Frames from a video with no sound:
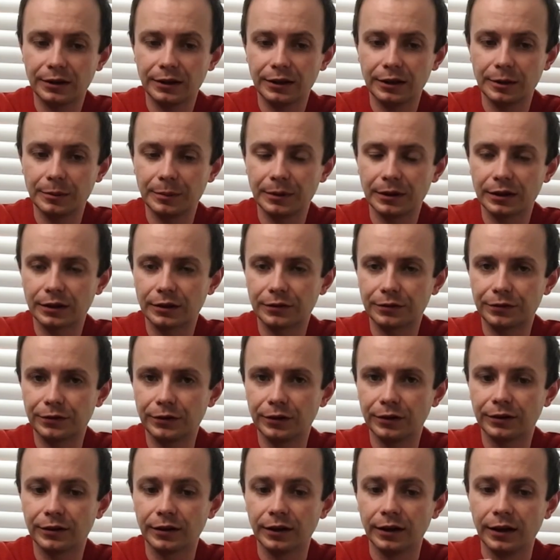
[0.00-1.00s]
little bit at the
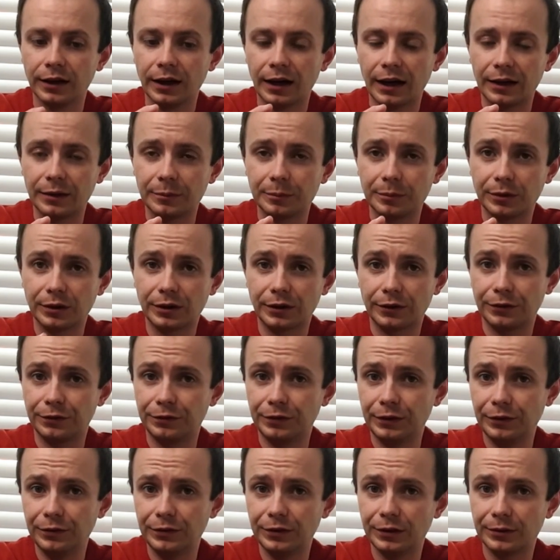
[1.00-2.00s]
front, but they're
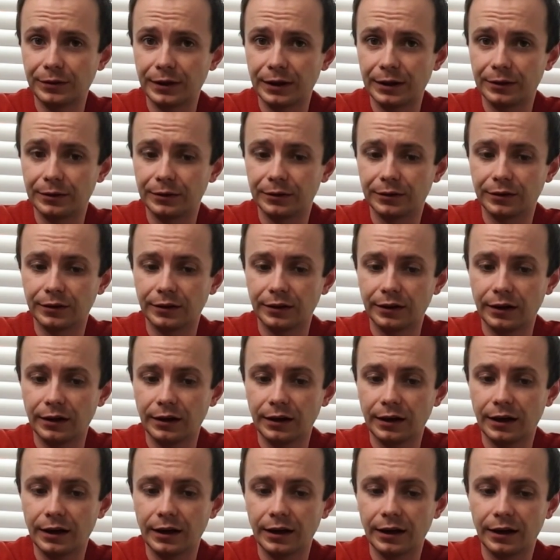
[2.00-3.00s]
50 round
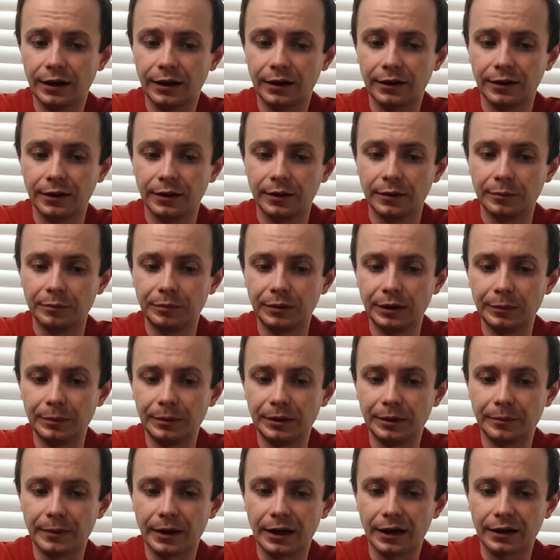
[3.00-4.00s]

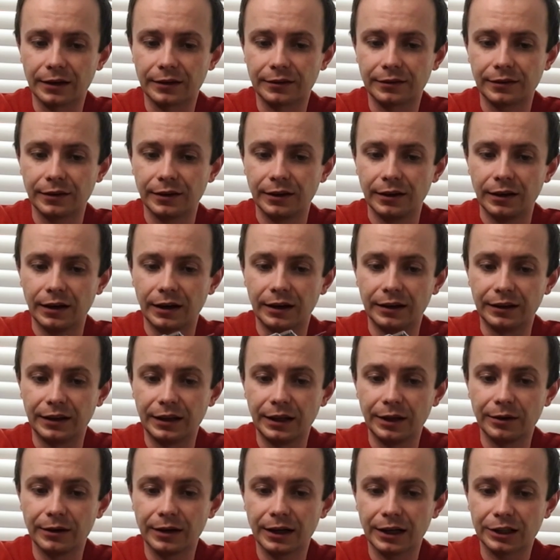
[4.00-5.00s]
BB mags, and
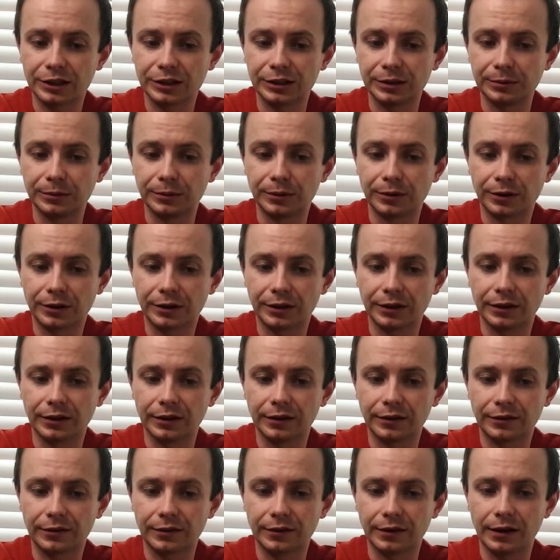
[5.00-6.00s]
they will actually work in
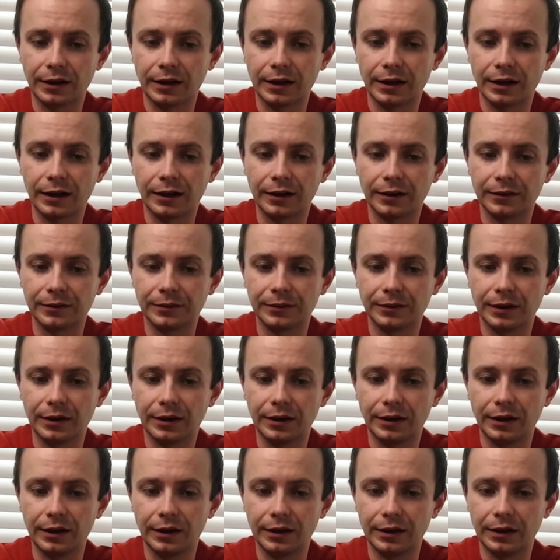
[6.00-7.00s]
this
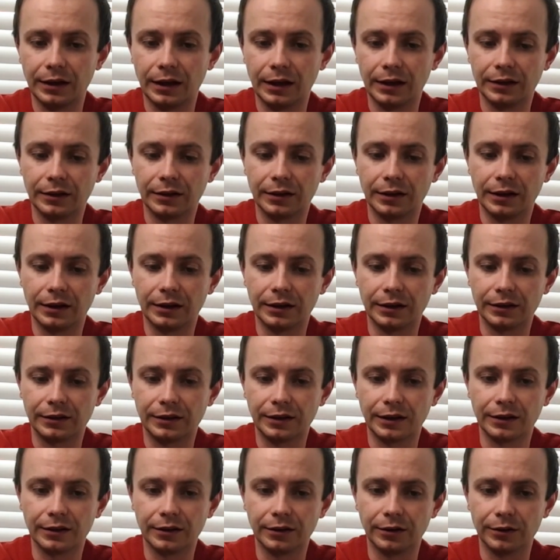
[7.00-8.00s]
in it
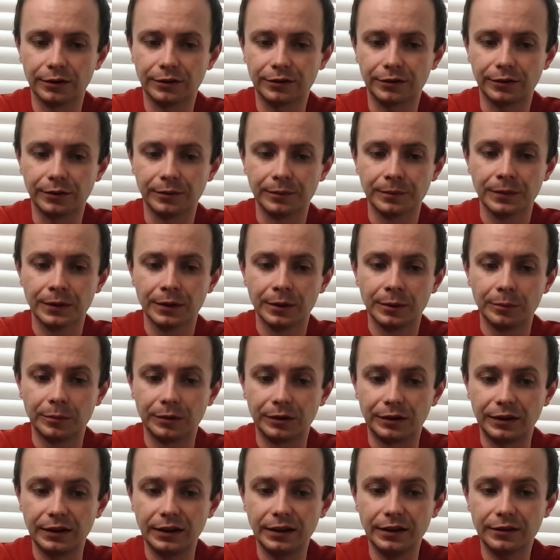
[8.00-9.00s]
then also.
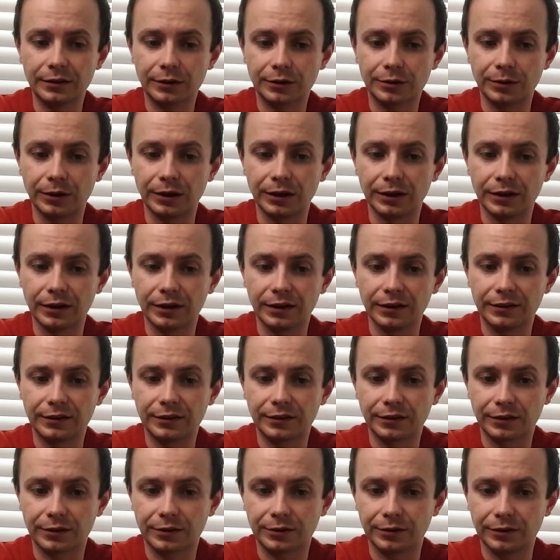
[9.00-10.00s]
But these are quite nice.
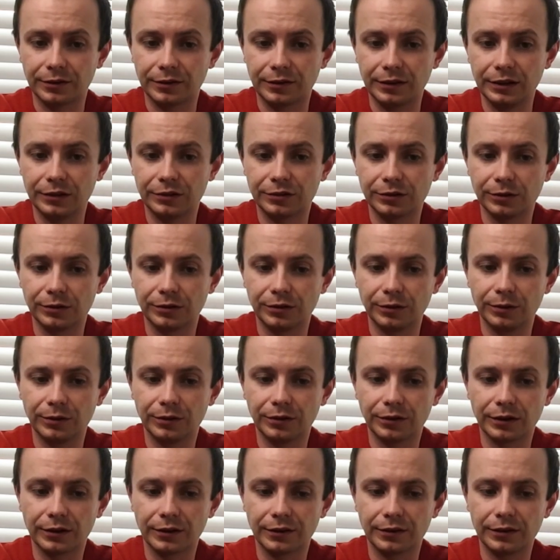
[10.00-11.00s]
They're see-through too,
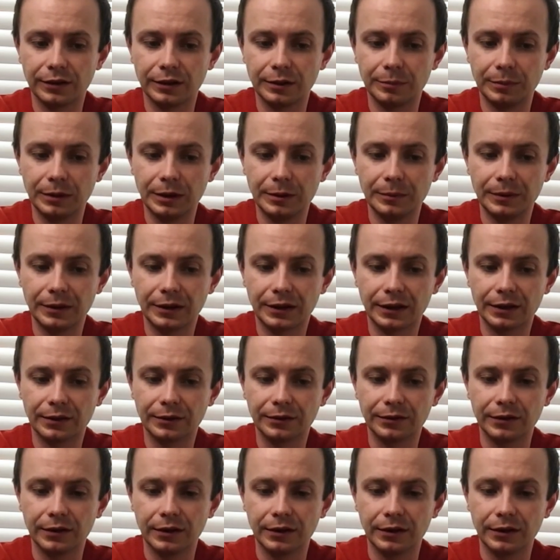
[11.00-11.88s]
so you can see the BB count.